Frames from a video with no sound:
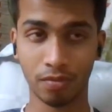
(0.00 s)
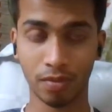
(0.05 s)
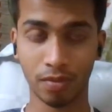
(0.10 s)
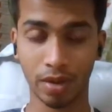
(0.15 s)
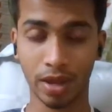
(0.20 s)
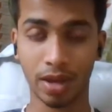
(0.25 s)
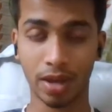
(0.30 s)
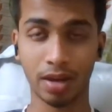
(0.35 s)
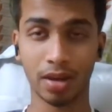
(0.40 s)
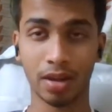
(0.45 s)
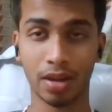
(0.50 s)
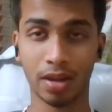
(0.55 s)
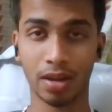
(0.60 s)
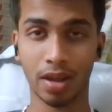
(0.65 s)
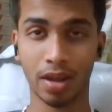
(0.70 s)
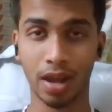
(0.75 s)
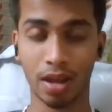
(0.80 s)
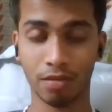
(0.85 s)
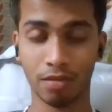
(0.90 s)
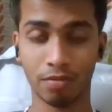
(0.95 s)
and
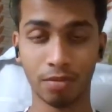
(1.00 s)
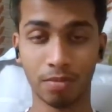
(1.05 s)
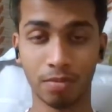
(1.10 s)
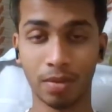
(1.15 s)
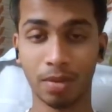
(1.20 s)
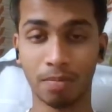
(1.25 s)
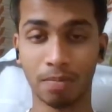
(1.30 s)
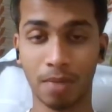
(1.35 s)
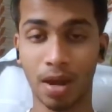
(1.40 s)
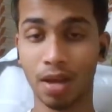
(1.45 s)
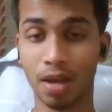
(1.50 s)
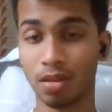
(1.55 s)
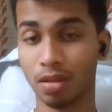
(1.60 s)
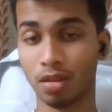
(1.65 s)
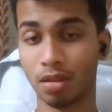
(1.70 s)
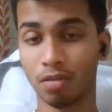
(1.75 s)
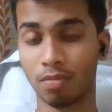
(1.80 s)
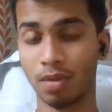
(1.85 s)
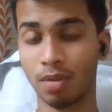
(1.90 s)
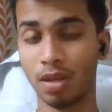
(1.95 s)
as for my past
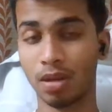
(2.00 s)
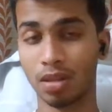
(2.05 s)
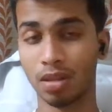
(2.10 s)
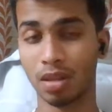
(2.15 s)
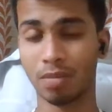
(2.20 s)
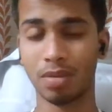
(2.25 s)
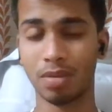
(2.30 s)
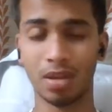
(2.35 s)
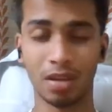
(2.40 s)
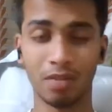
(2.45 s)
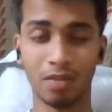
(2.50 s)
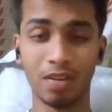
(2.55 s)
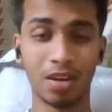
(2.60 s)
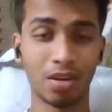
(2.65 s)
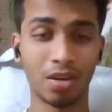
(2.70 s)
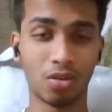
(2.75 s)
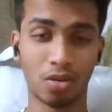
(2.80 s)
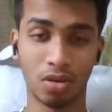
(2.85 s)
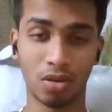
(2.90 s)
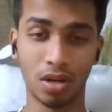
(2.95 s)
experience, even
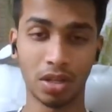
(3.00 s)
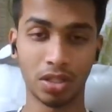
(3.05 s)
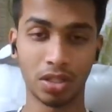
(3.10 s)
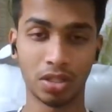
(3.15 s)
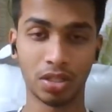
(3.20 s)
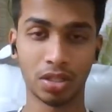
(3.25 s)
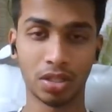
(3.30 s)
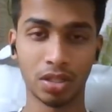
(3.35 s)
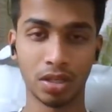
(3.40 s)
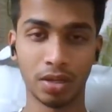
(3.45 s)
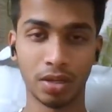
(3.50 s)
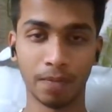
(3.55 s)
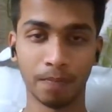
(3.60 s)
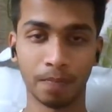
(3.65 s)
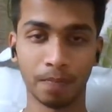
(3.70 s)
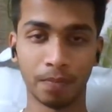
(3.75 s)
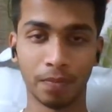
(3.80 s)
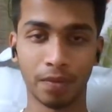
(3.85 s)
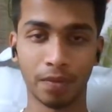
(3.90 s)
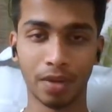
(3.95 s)
in college,
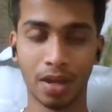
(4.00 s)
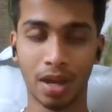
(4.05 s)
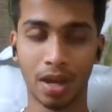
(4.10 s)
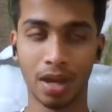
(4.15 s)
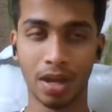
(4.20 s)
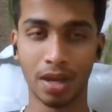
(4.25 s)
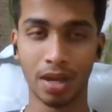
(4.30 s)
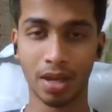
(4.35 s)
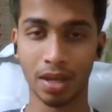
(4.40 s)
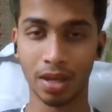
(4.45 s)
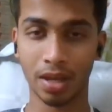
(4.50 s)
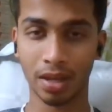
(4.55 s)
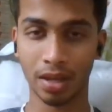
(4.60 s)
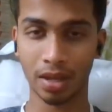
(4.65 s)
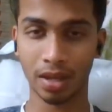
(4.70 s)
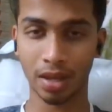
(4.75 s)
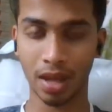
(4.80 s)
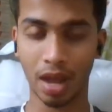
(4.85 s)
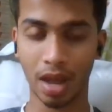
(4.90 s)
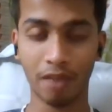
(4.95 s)
I
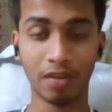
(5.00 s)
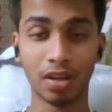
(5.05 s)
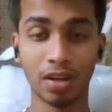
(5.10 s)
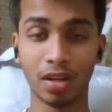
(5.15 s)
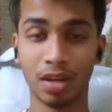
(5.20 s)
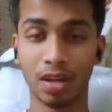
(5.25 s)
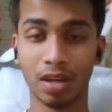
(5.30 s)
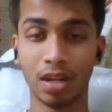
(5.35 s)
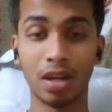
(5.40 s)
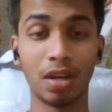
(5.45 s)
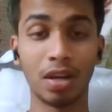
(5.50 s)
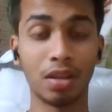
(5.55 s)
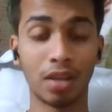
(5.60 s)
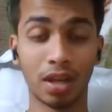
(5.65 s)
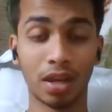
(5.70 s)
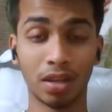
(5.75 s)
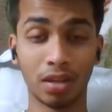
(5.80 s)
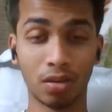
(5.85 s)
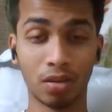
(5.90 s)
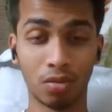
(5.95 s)
haven't really
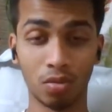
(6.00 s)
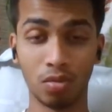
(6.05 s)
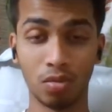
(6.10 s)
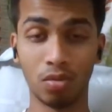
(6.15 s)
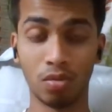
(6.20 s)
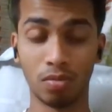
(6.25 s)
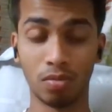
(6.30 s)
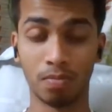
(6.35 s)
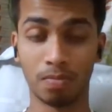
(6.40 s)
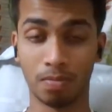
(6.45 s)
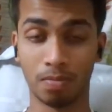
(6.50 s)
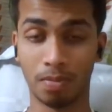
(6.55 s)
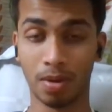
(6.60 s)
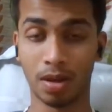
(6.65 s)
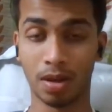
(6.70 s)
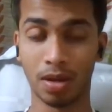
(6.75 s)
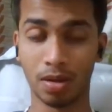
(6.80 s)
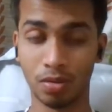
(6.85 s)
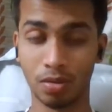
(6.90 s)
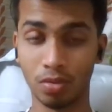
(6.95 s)
designed the whole
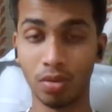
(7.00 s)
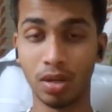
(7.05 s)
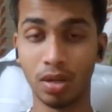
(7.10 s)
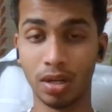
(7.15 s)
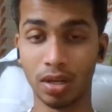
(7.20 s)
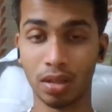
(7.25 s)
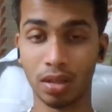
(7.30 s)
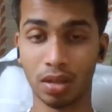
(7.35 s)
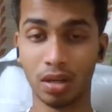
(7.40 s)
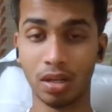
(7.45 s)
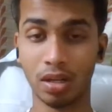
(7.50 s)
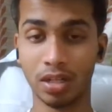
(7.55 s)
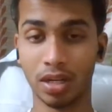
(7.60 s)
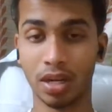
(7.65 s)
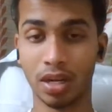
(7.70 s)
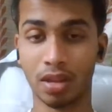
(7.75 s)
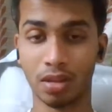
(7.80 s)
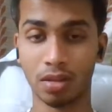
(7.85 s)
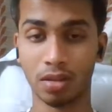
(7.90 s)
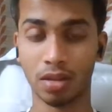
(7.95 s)
industrial
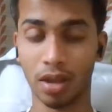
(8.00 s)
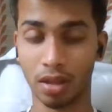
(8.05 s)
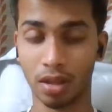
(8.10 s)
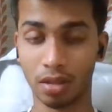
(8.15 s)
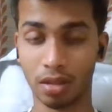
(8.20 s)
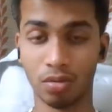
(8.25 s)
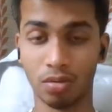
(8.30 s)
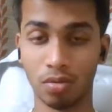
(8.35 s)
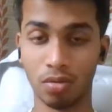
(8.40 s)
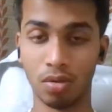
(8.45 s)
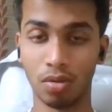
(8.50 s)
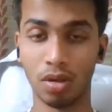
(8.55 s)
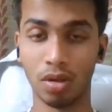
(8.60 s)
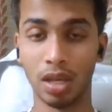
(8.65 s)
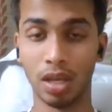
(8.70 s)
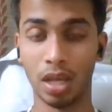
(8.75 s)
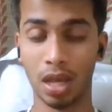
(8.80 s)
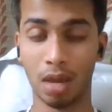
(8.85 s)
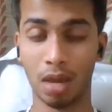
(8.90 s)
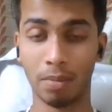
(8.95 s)
shed as a whole.
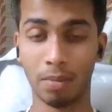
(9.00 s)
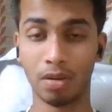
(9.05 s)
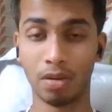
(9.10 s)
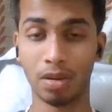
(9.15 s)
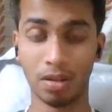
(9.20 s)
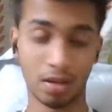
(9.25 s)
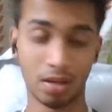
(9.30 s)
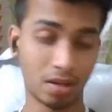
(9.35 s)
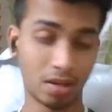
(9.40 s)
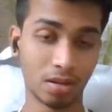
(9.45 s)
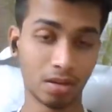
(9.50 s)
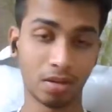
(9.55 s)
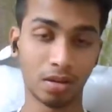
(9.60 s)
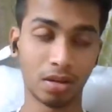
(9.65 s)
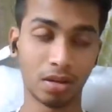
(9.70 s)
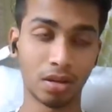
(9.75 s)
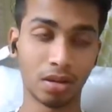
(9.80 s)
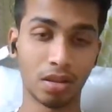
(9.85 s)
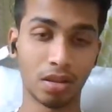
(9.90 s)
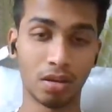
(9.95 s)
I mean,
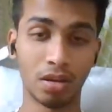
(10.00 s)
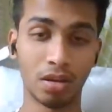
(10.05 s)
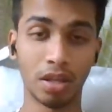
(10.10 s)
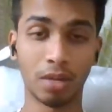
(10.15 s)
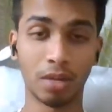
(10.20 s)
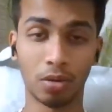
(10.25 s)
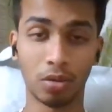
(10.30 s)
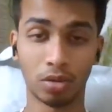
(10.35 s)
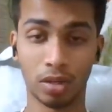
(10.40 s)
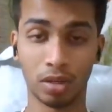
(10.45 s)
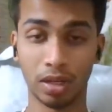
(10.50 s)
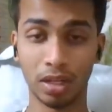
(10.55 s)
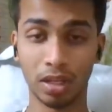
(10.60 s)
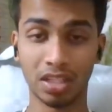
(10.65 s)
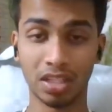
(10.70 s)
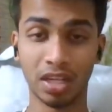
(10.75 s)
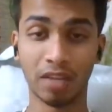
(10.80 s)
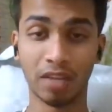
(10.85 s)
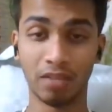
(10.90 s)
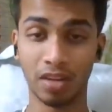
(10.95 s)
concerning about
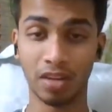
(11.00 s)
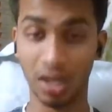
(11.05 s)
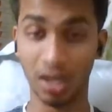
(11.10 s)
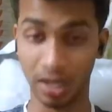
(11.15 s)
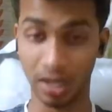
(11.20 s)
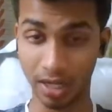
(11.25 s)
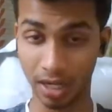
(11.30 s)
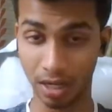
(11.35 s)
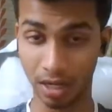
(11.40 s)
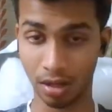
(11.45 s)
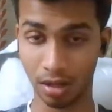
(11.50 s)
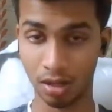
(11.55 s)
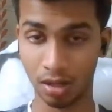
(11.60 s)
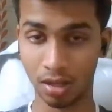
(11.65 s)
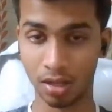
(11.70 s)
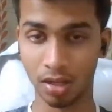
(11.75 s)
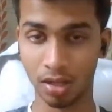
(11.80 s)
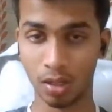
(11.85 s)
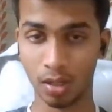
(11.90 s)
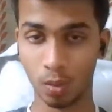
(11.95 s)
each and every detail
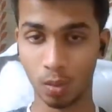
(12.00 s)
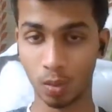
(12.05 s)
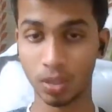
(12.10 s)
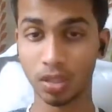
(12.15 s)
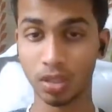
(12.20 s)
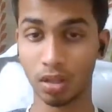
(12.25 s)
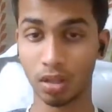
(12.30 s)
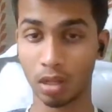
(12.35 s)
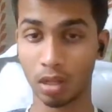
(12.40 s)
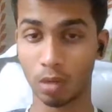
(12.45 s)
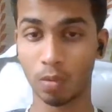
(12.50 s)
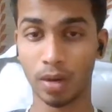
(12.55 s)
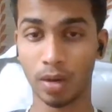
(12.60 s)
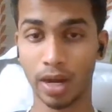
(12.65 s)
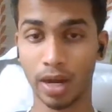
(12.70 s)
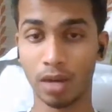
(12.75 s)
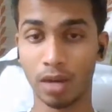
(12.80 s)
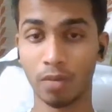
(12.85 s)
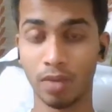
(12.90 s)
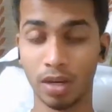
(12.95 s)
which is
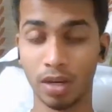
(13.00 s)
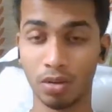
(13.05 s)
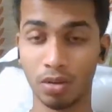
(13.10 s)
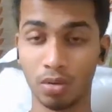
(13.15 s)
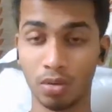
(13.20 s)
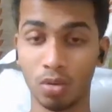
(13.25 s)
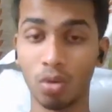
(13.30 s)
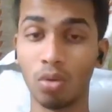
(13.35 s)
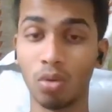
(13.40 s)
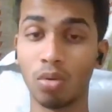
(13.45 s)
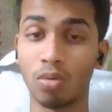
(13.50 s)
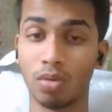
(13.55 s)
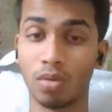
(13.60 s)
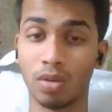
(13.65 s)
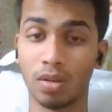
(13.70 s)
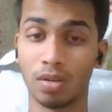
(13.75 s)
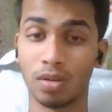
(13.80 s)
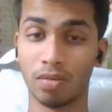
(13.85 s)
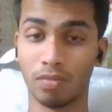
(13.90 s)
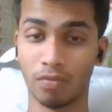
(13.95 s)
required when you go
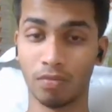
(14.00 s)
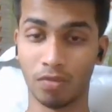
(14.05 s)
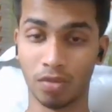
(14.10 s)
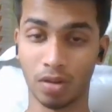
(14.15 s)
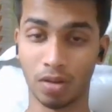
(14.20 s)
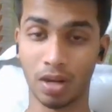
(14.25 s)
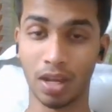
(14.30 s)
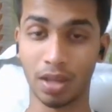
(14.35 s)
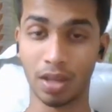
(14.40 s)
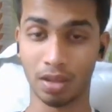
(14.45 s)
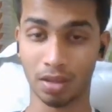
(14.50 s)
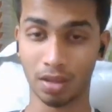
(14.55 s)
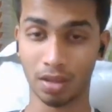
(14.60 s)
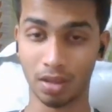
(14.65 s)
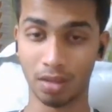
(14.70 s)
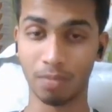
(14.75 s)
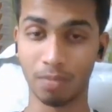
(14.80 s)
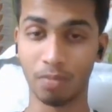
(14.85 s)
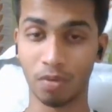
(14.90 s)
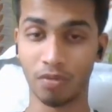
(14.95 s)
for like
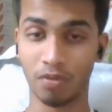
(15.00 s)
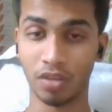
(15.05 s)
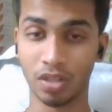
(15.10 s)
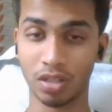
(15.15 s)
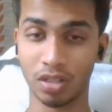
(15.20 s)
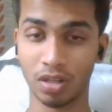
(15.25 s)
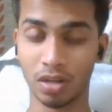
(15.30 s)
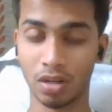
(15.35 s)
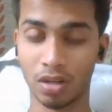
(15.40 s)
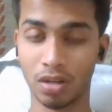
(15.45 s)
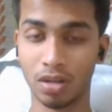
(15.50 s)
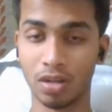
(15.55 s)
in professional